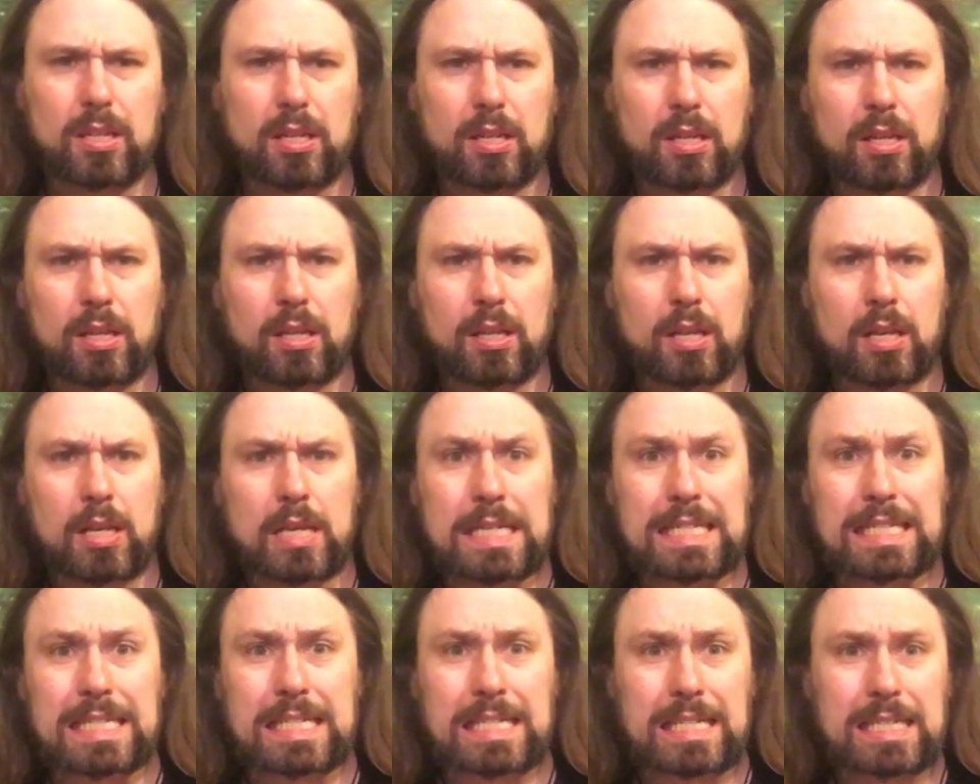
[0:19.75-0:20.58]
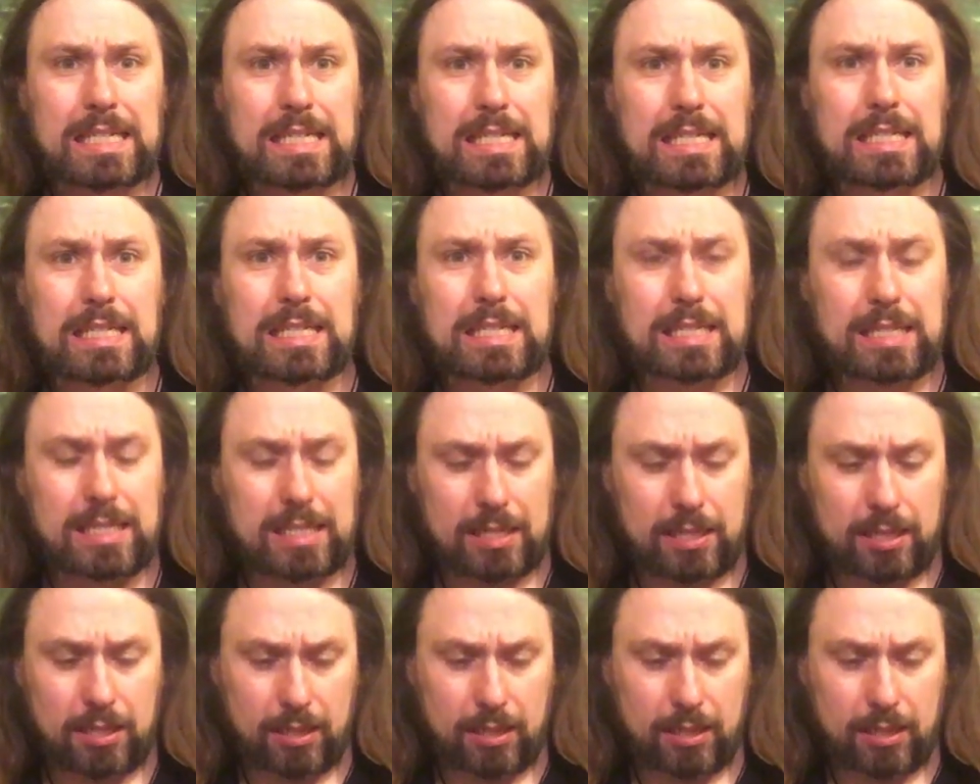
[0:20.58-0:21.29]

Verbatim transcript: of the way.